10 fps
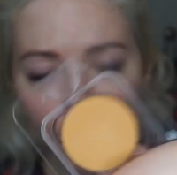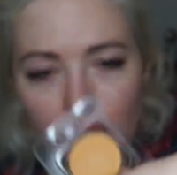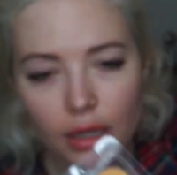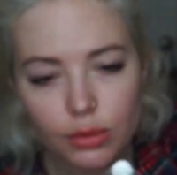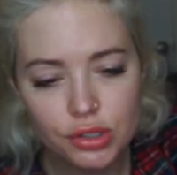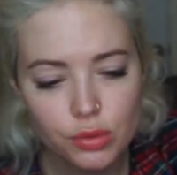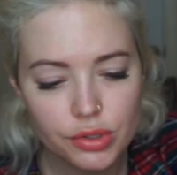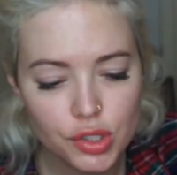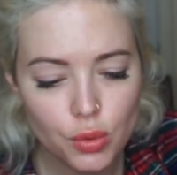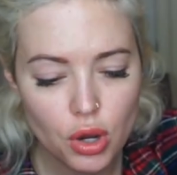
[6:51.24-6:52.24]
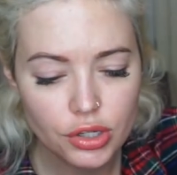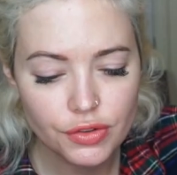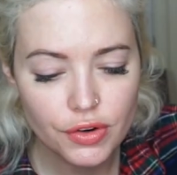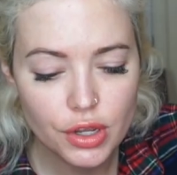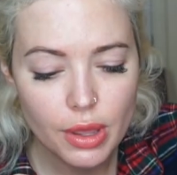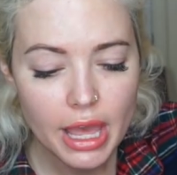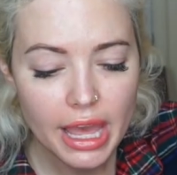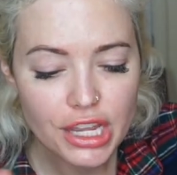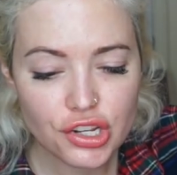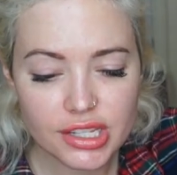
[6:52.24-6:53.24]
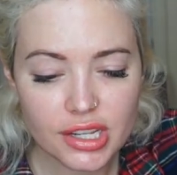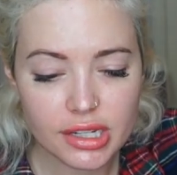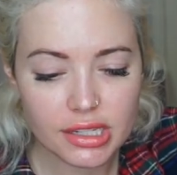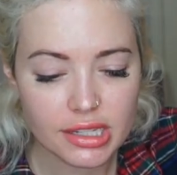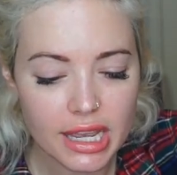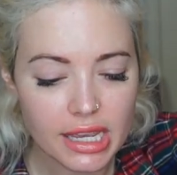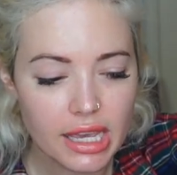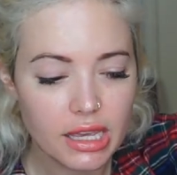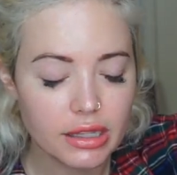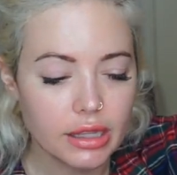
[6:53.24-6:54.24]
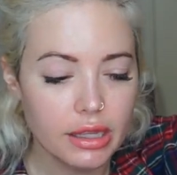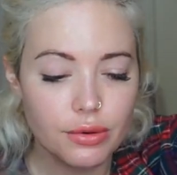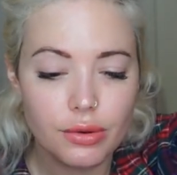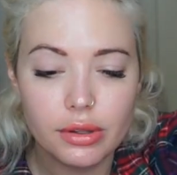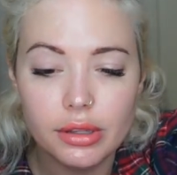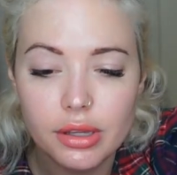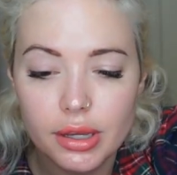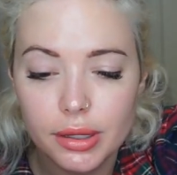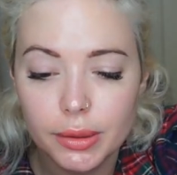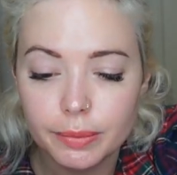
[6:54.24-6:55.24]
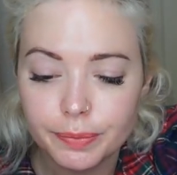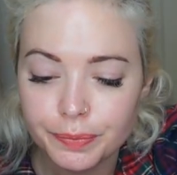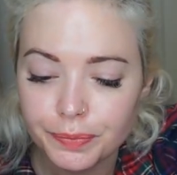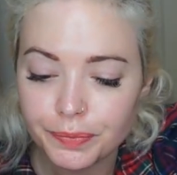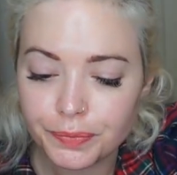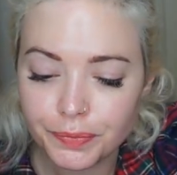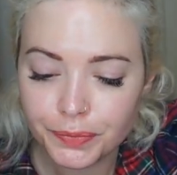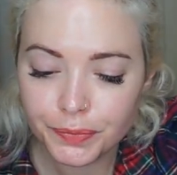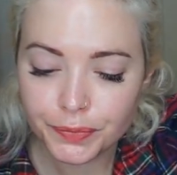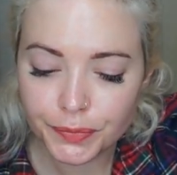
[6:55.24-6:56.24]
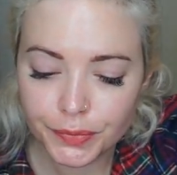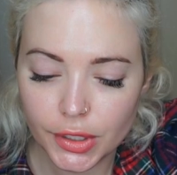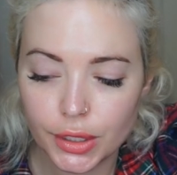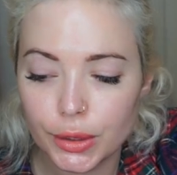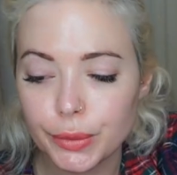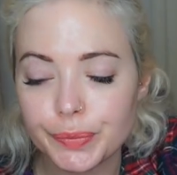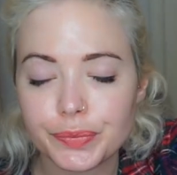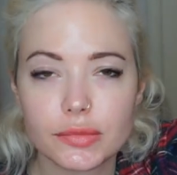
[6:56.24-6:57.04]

And I will do a swatch for you. It just sucks because I can't like really, um, you know,